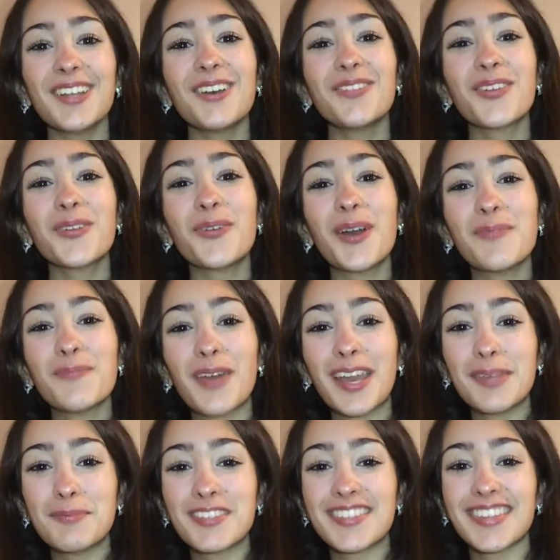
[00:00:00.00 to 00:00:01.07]
everyone, my name
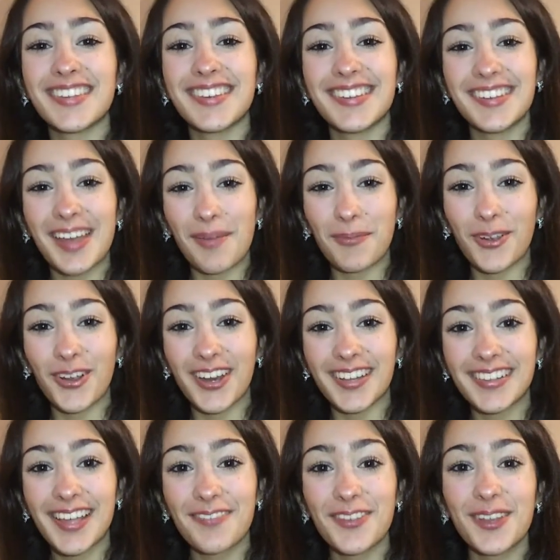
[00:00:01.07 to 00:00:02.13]
is Sydney and I'm in grade
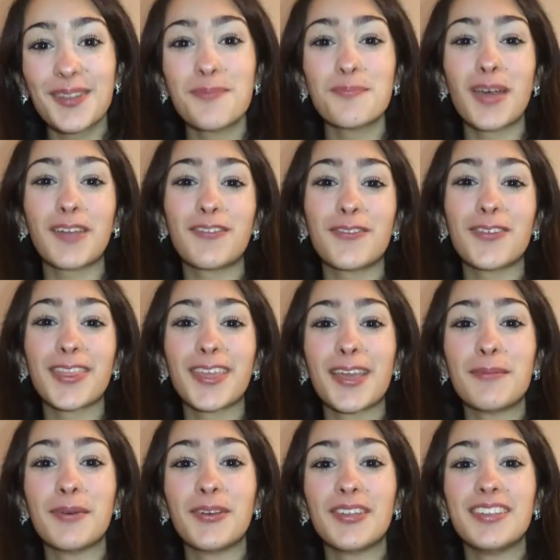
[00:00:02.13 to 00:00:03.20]
11. My favorite thing
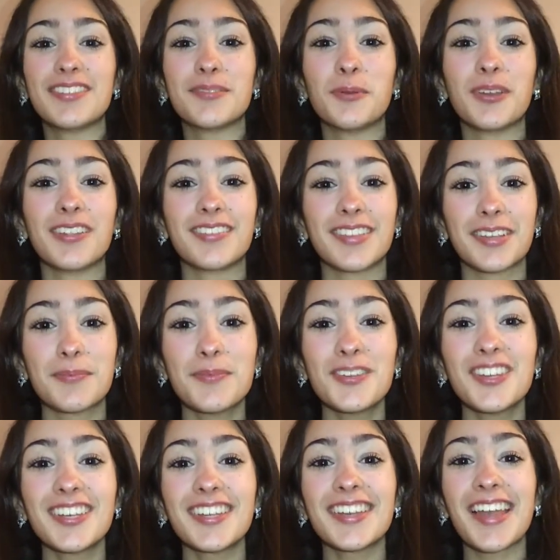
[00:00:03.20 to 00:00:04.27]
about Eastwood is the
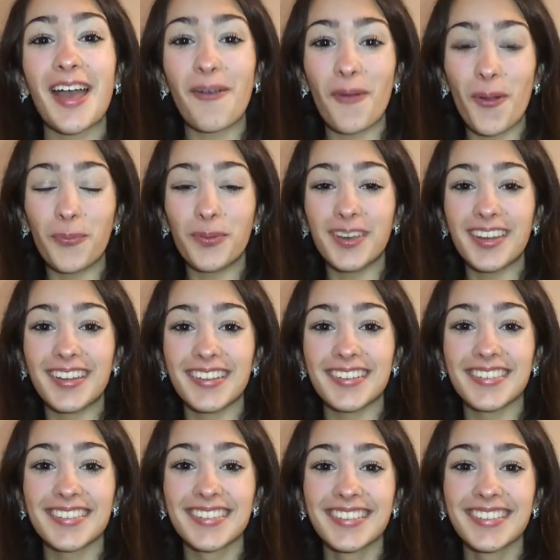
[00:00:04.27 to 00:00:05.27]
community and how open it is.